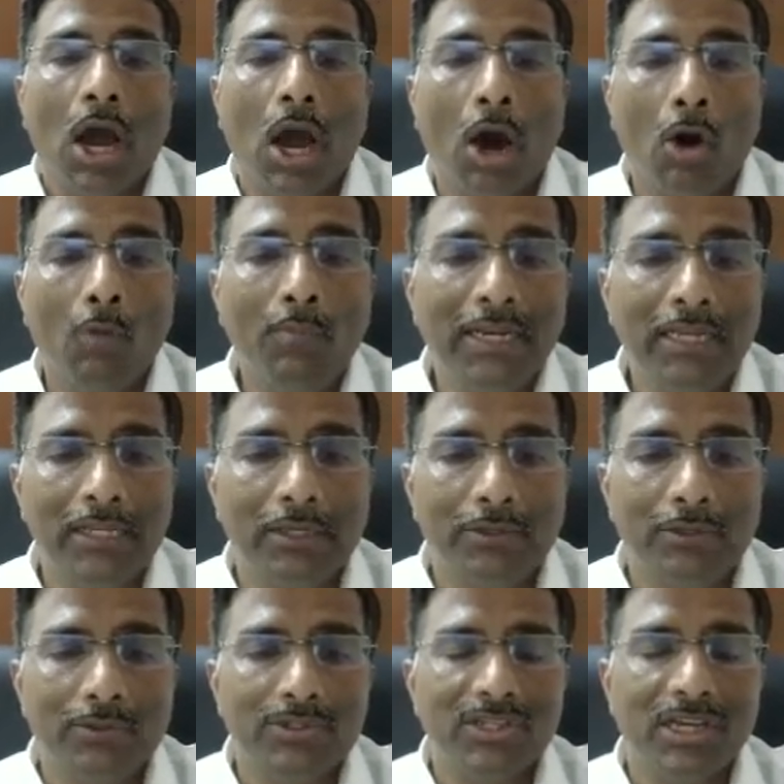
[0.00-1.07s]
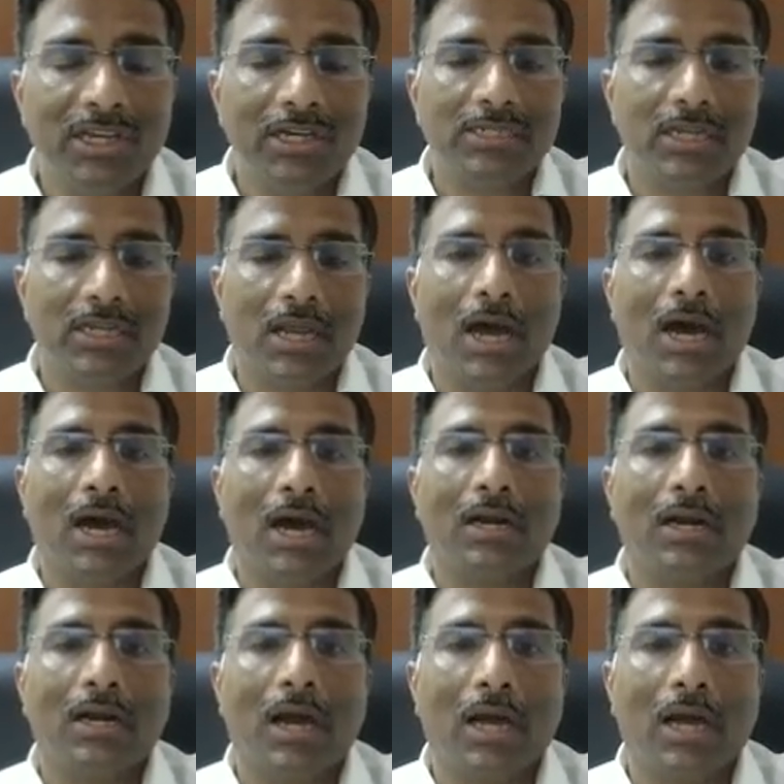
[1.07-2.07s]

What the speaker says: how many users are